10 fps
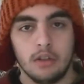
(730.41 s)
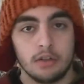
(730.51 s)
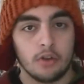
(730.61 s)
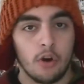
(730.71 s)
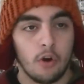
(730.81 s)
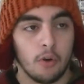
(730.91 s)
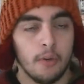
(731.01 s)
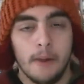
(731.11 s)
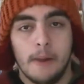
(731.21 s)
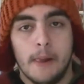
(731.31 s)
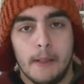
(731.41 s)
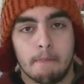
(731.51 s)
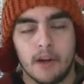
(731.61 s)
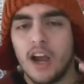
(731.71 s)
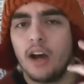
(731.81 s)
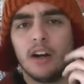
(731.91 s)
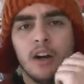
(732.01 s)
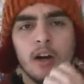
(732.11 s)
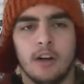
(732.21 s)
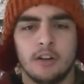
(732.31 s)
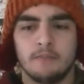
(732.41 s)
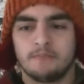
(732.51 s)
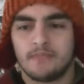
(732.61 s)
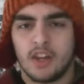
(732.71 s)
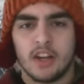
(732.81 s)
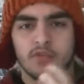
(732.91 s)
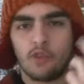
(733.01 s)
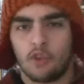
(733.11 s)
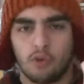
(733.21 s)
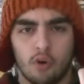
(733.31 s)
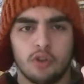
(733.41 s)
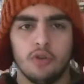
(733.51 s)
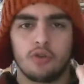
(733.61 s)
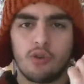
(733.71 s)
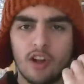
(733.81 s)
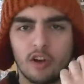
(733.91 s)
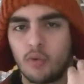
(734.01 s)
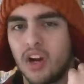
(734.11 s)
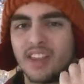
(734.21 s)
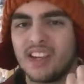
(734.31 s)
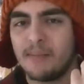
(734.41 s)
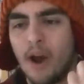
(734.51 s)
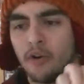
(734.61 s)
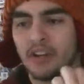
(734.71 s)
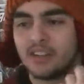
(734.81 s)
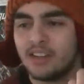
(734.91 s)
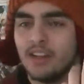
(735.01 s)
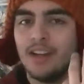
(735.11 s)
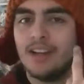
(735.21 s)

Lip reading: So, but yeah, as for the Thor 2 trailer, what I think about it,